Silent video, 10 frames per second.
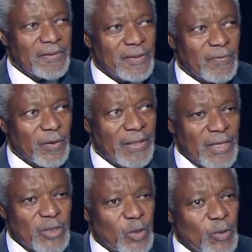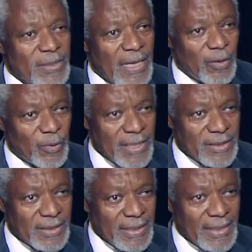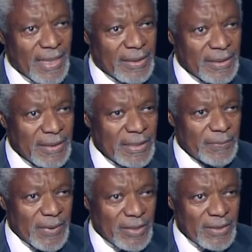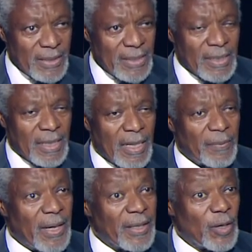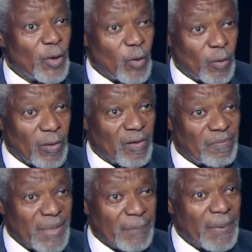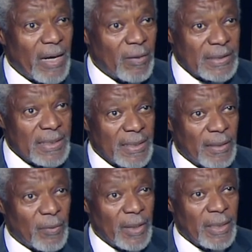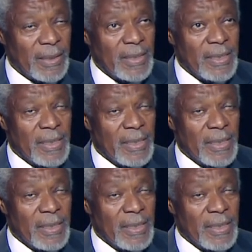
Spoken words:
First of all, the issues I raised in that speech about the role of big powers in the world